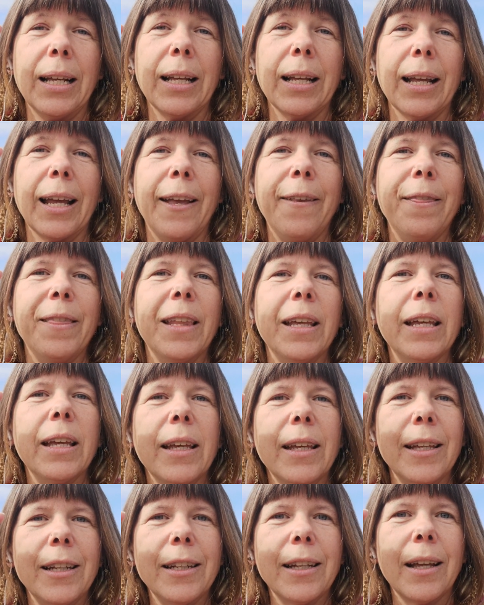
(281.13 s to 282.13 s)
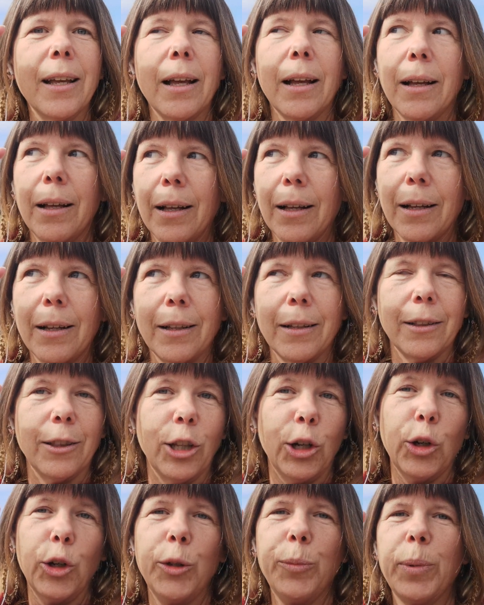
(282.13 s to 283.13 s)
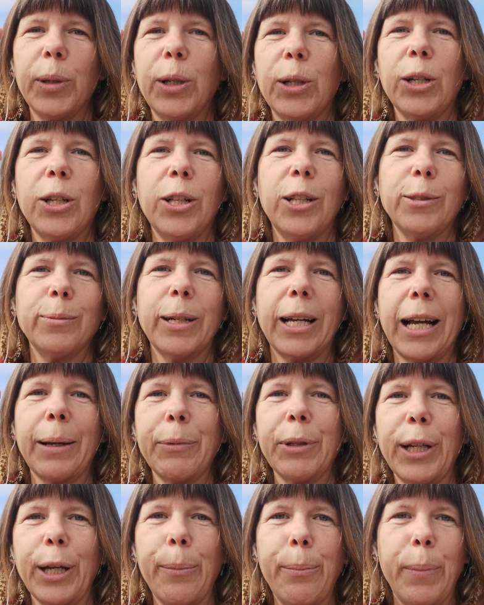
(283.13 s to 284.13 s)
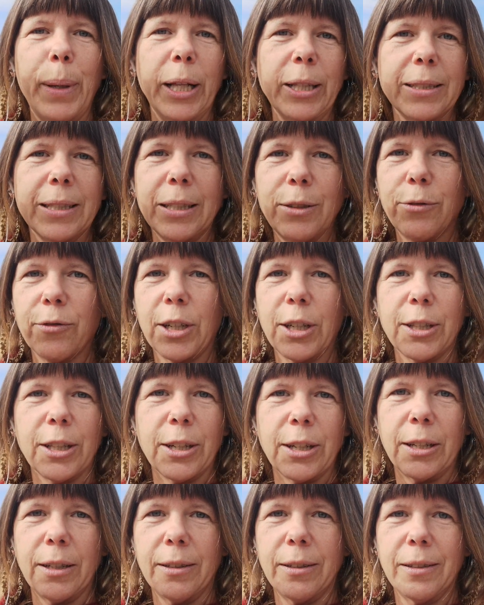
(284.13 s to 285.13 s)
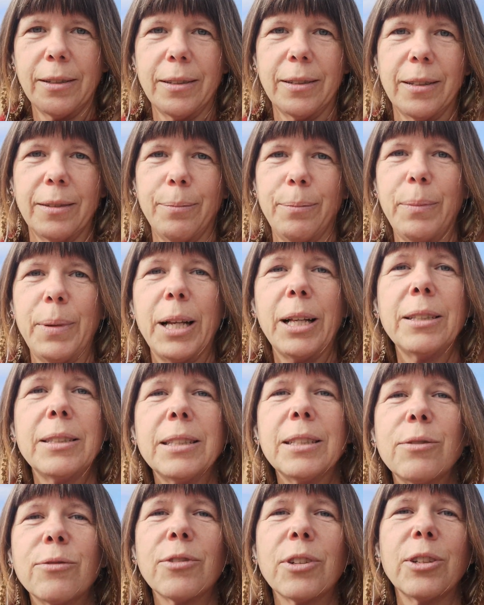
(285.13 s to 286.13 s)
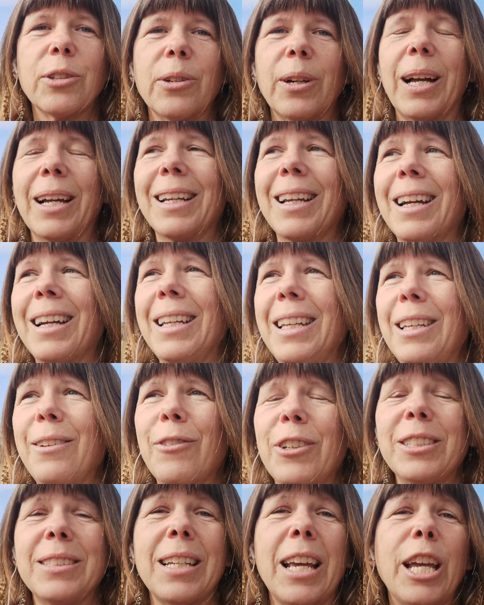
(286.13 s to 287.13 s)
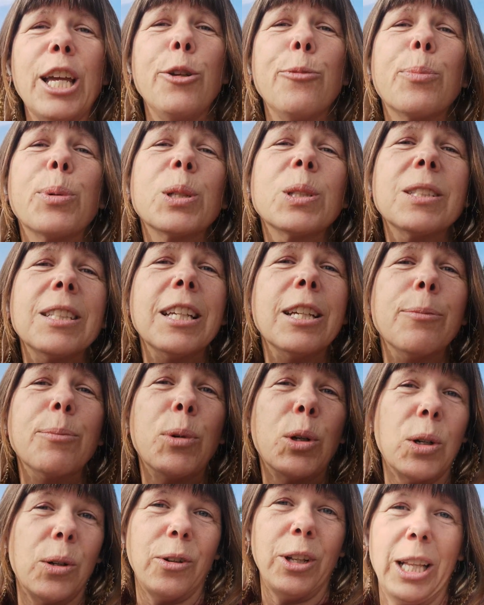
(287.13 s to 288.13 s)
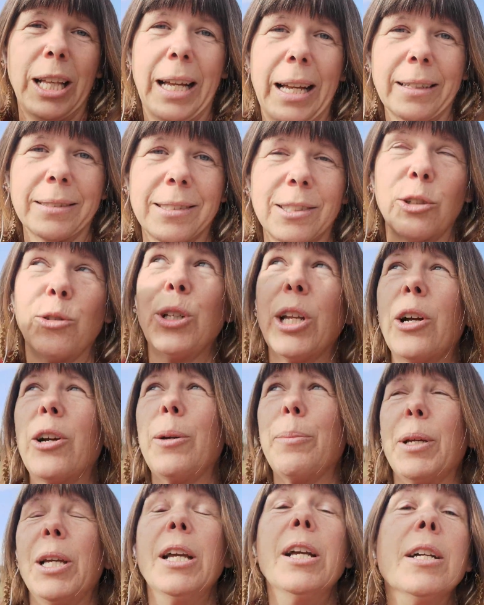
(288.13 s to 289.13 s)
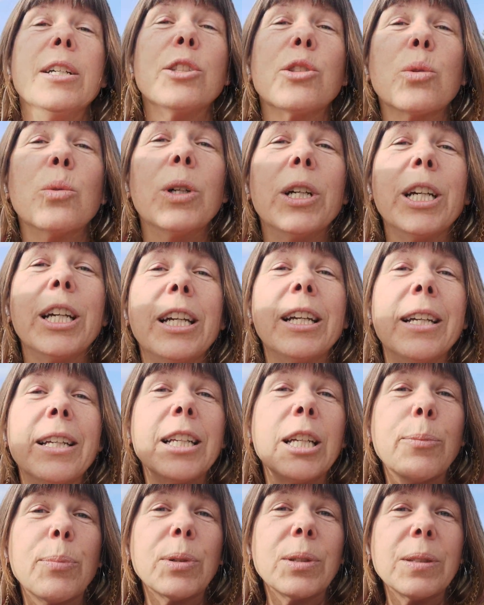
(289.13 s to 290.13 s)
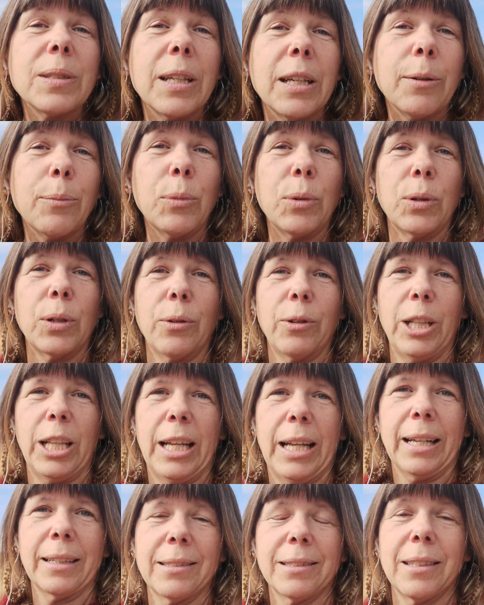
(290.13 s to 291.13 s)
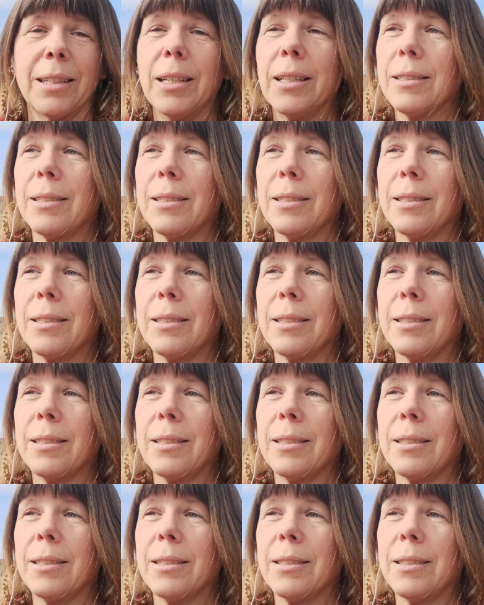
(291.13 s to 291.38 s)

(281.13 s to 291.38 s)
And then, lo and behold, what happened? I melted further. I got even 10% more relaxed. So now I'm 20% more relaxed.